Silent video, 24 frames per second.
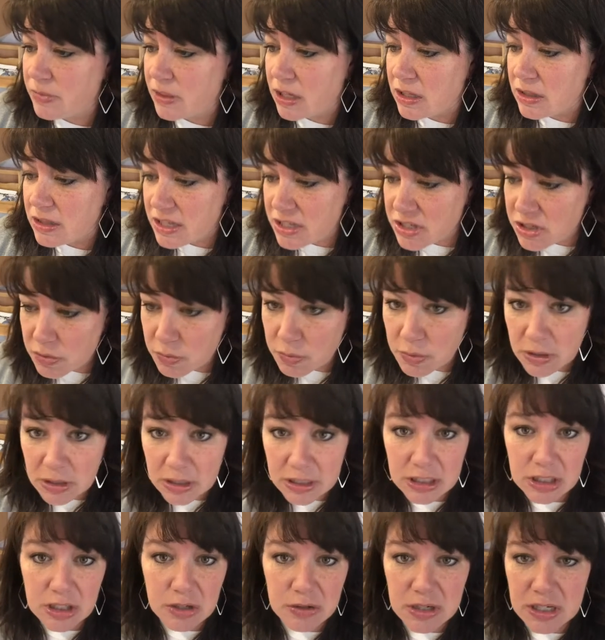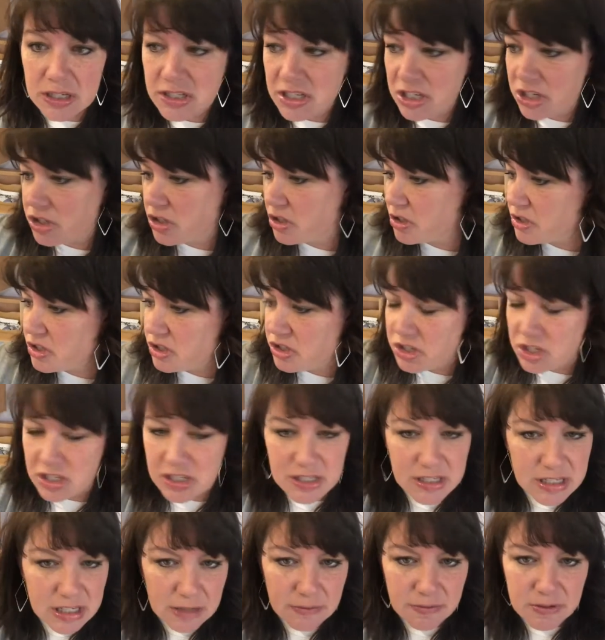these are really cute on t-shirts, just
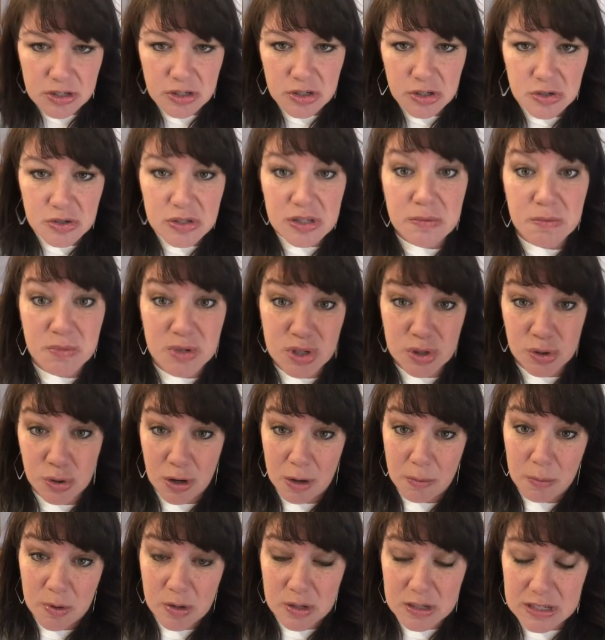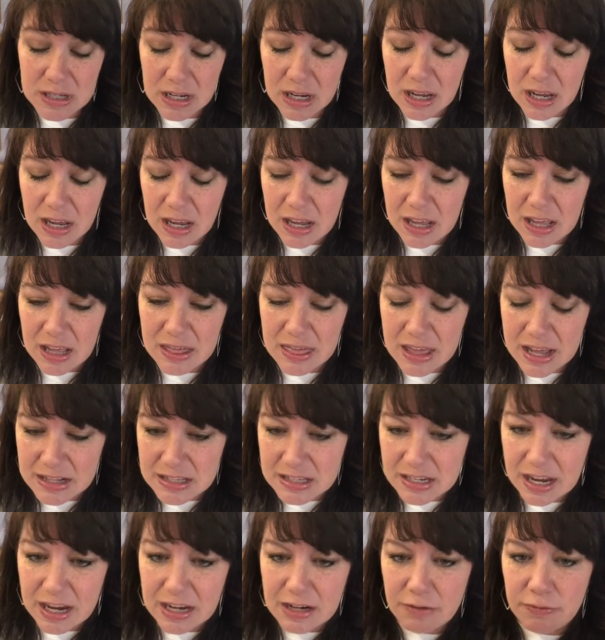to even do some scribbles. That's
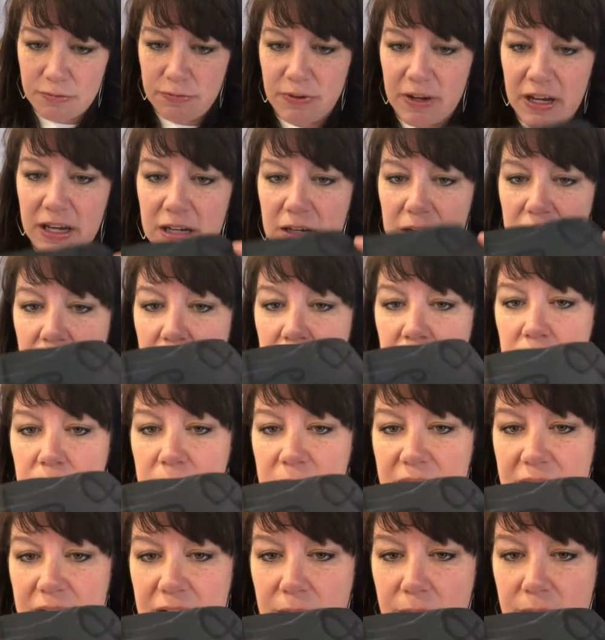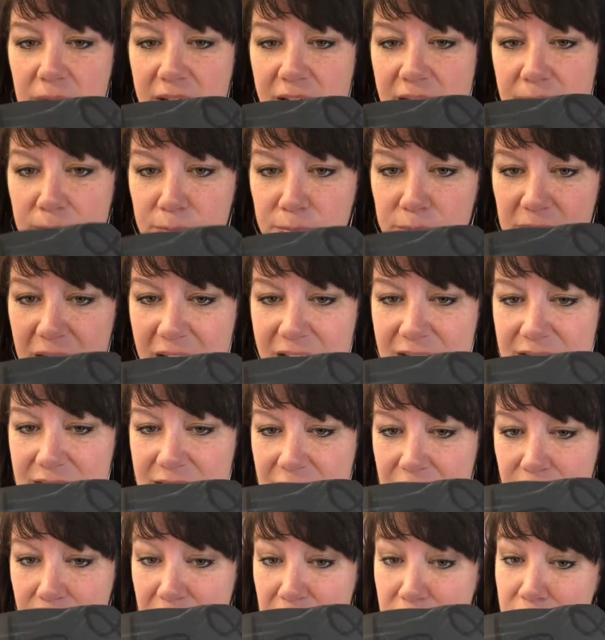kind of fun. But anyway, black
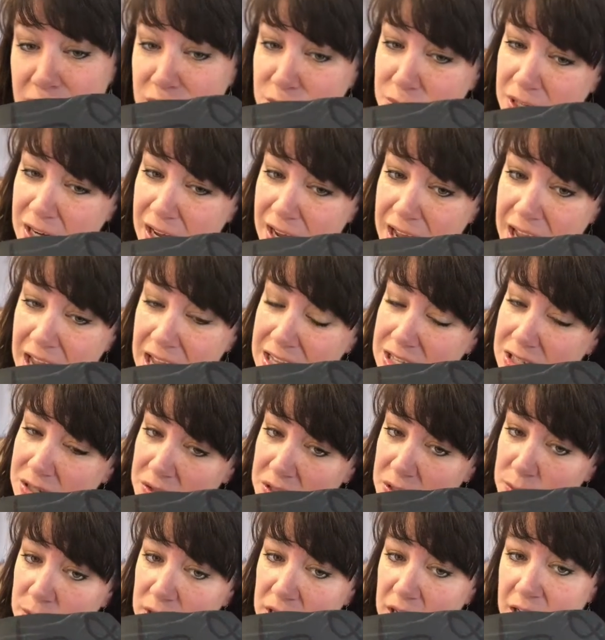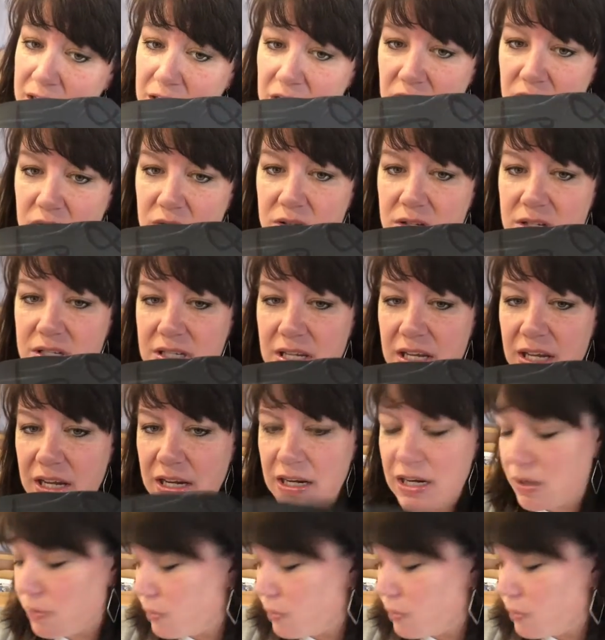sandpaper is what I had, so it's what I used, and I